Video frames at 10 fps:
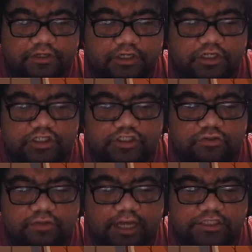
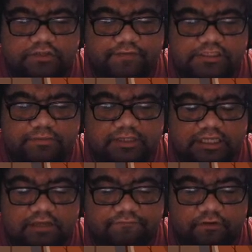Shoot, I should find something to
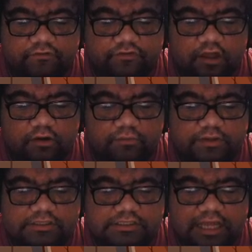eat first, though.
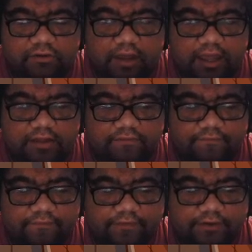Is that okay?
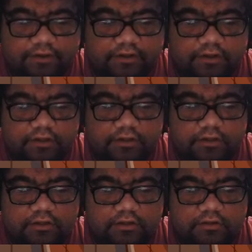
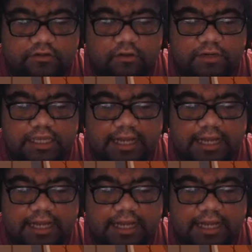No need.